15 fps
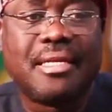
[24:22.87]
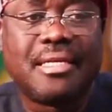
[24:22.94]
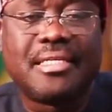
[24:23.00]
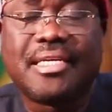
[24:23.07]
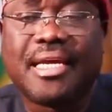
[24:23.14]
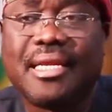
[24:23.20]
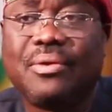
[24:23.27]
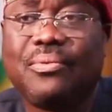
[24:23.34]

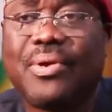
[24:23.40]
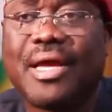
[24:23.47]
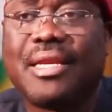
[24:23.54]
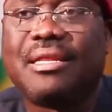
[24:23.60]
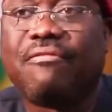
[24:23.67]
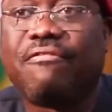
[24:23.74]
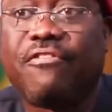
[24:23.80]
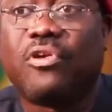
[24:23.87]
initially we
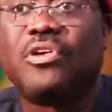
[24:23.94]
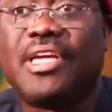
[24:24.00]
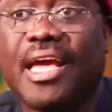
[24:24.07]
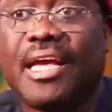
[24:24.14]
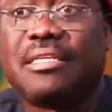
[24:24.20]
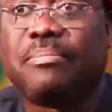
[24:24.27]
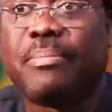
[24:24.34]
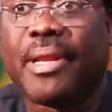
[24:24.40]
had a 4
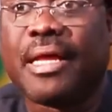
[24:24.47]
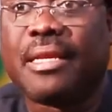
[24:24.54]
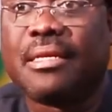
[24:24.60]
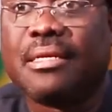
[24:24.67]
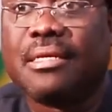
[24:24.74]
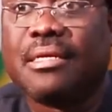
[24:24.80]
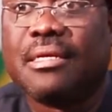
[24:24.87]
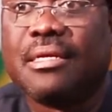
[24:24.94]
years plan,